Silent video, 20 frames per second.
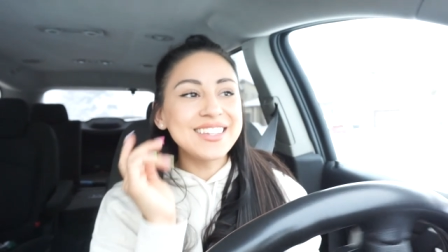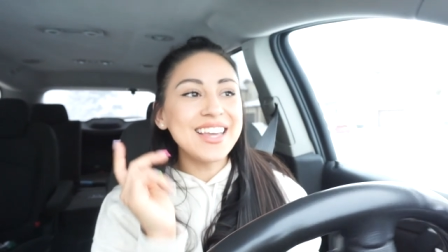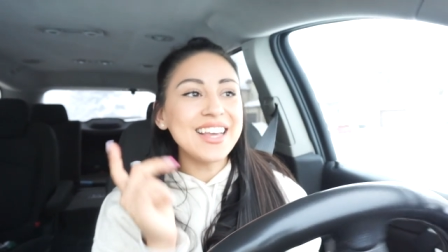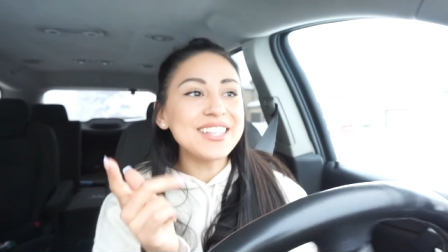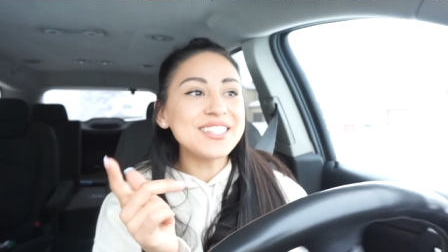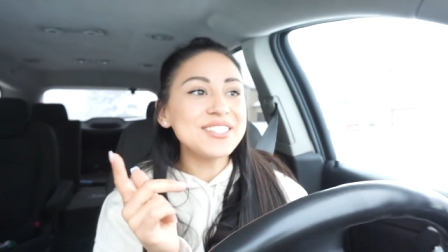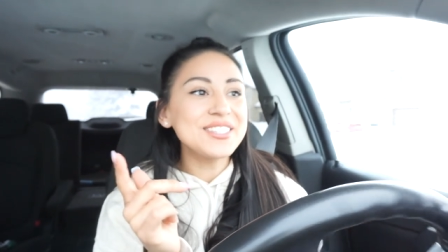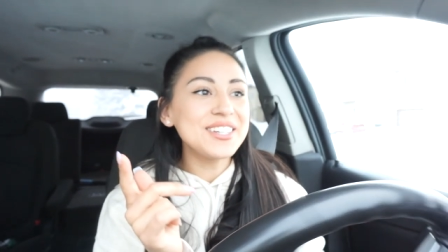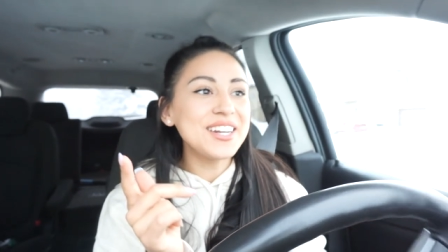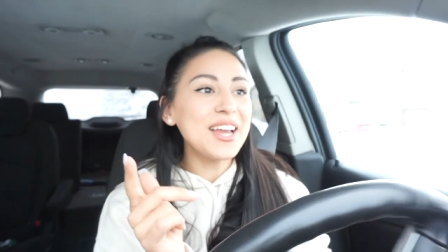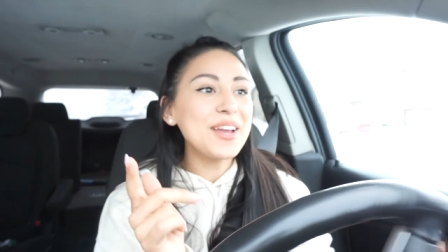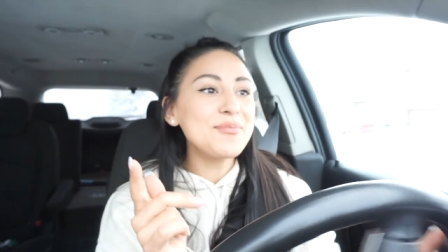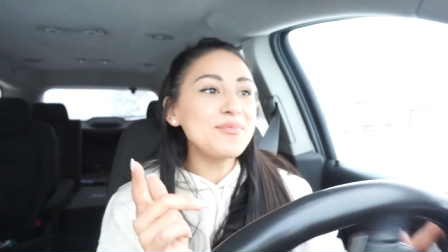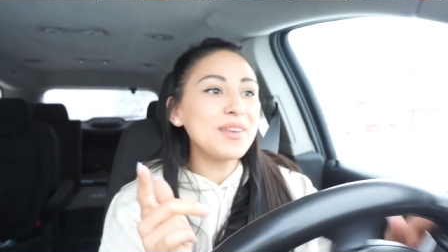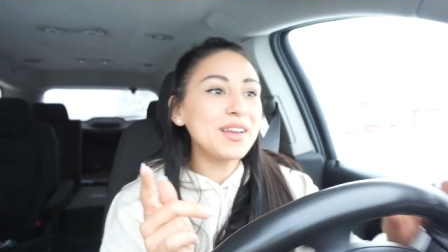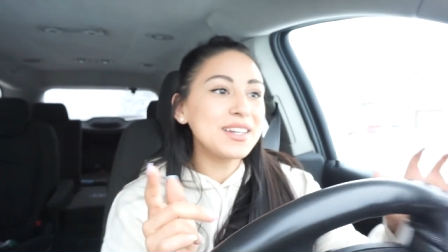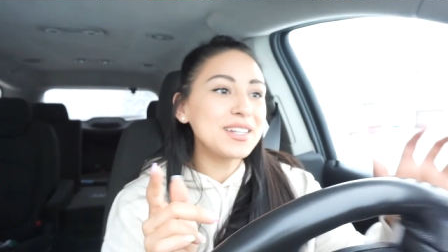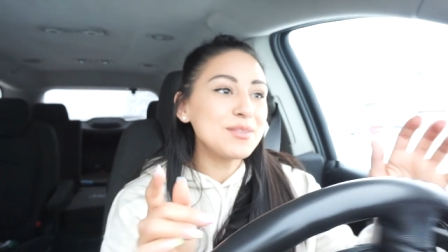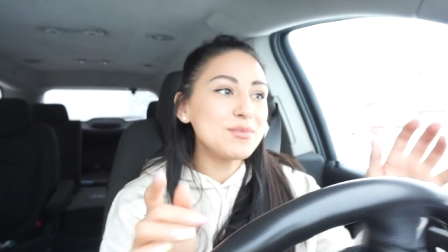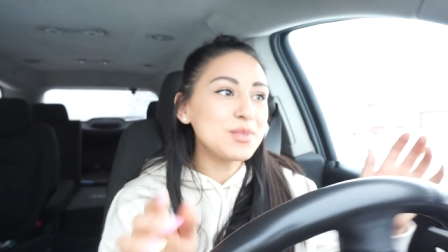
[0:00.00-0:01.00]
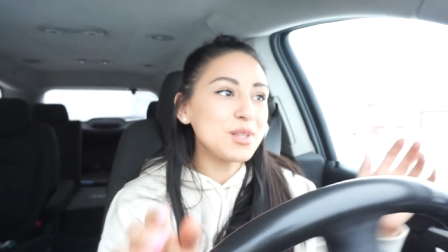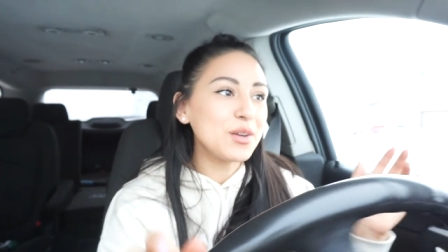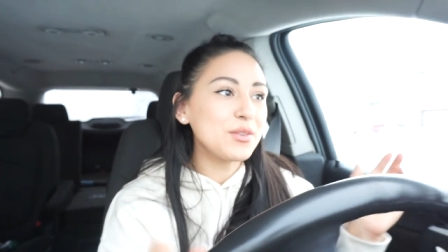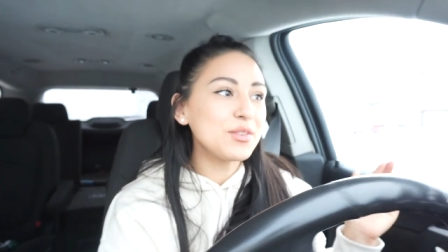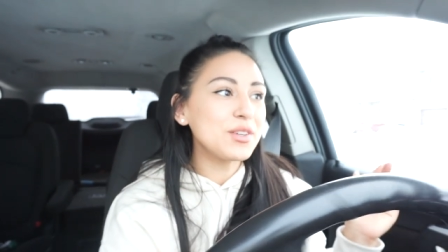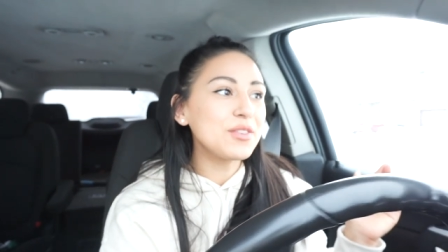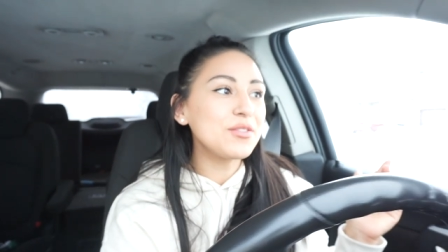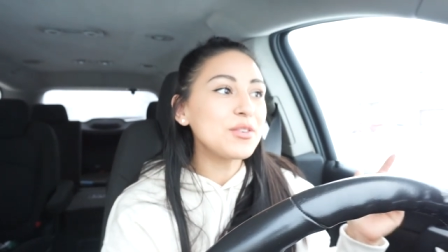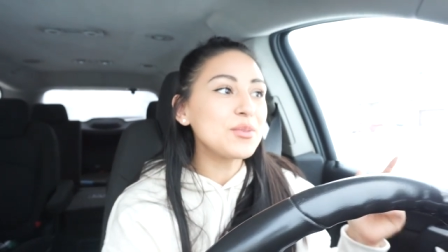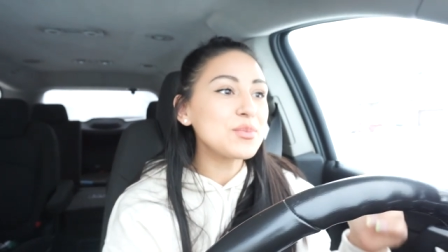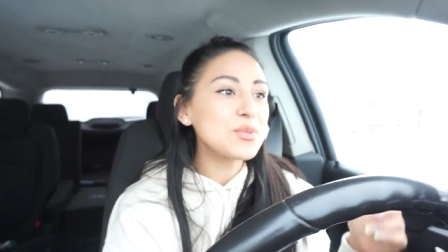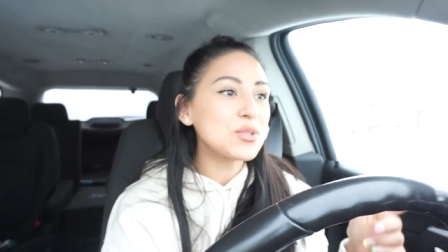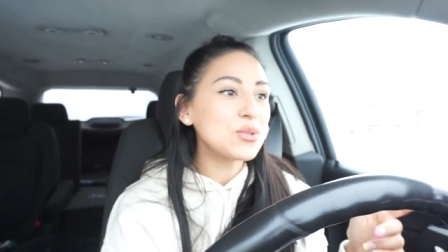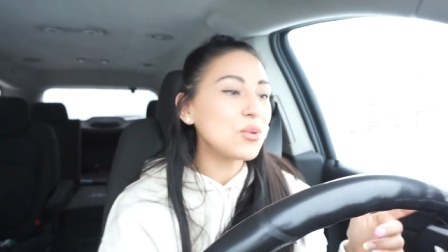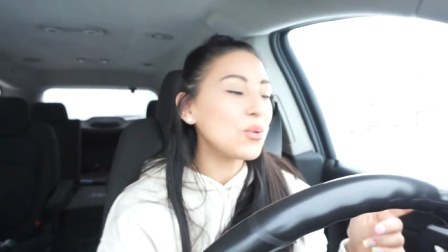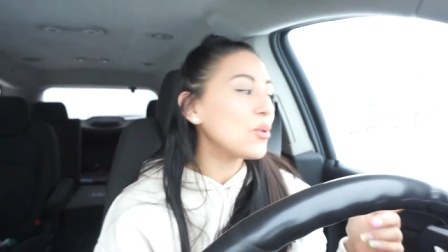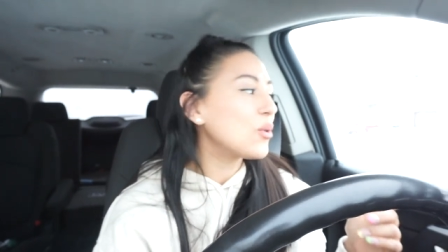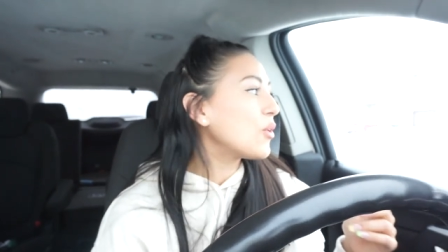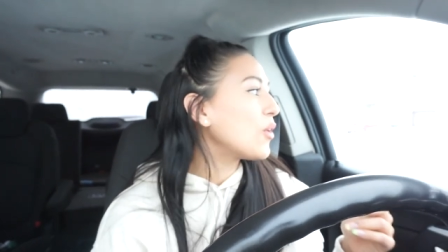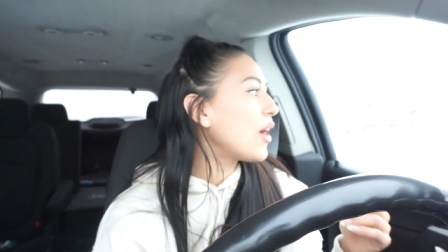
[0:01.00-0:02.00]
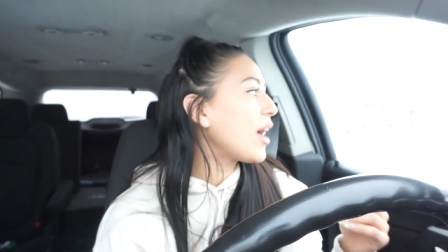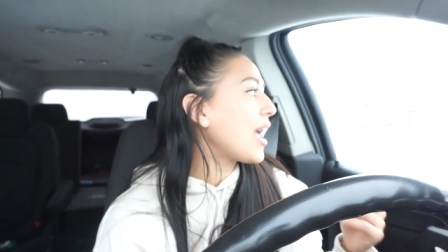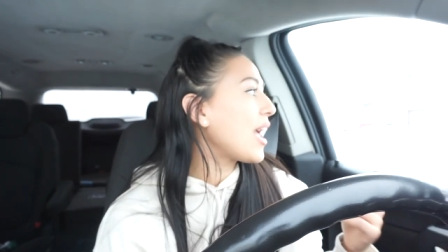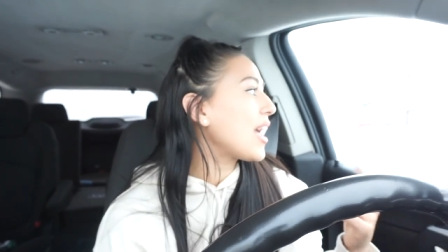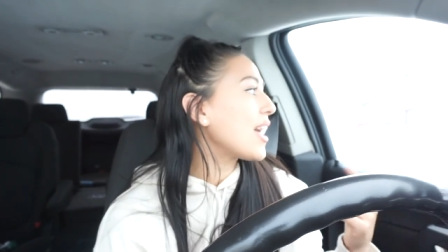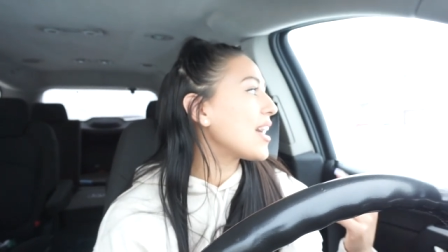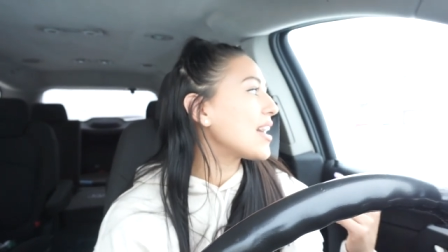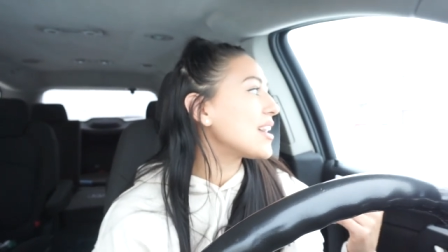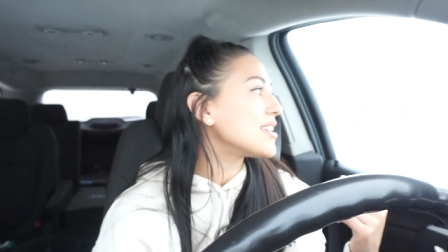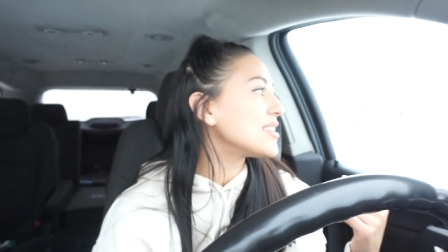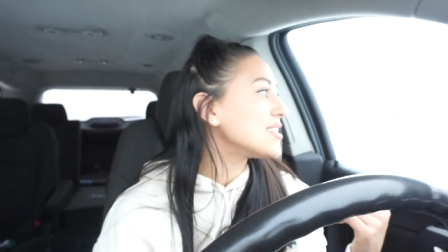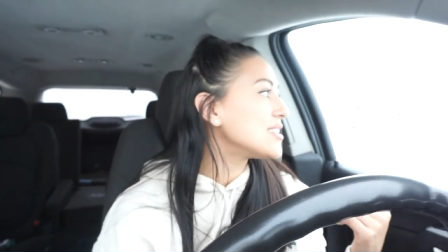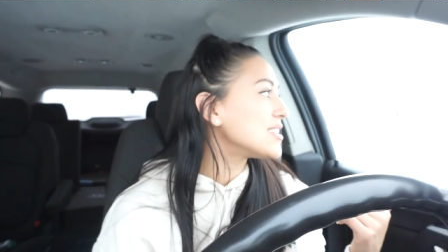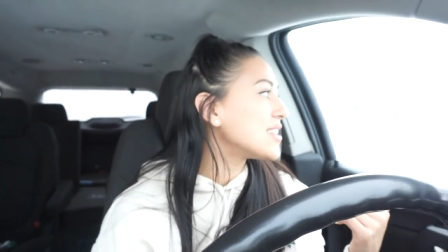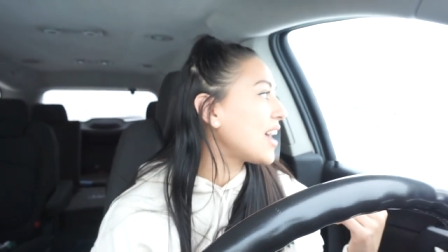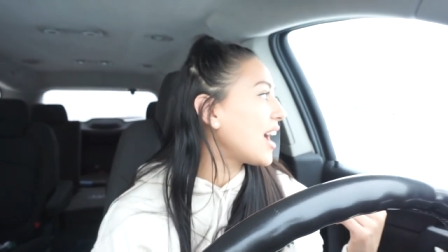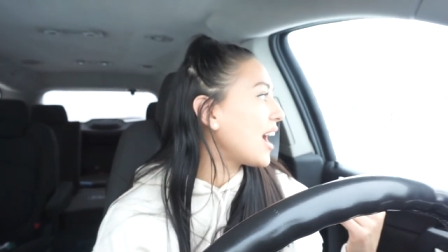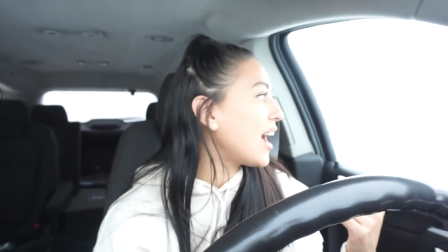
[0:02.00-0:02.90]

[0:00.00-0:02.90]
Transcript: yesterday I picked up Sophie from school and